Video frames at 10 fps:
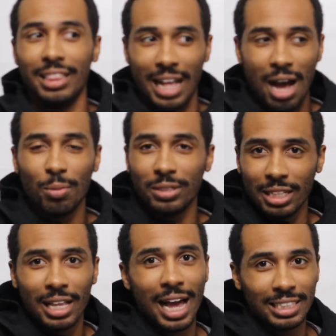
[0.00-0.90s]
That was
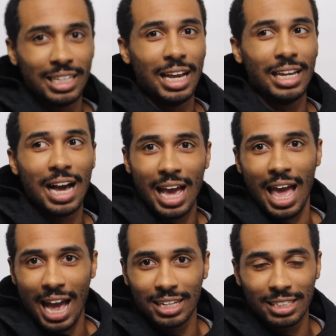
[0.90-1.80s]
the last day. I
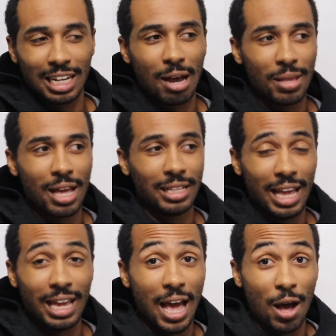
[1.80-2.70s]
had to stop that day.